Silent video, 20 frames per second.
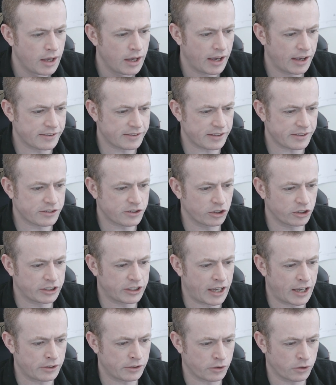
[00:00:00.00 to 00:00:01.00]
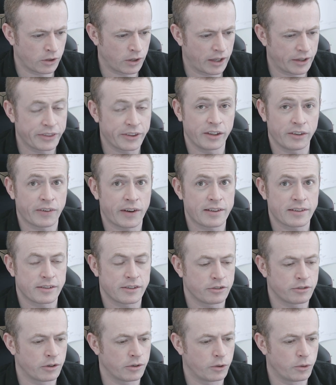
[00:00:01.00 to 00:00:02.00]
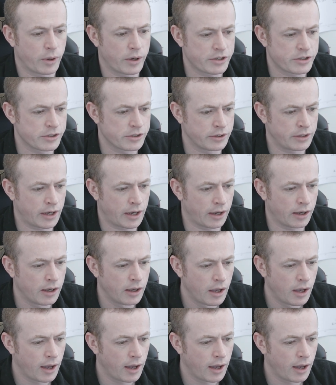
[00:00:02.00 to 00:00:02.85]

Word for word: Is this good kendo? I think you've answered your own question there.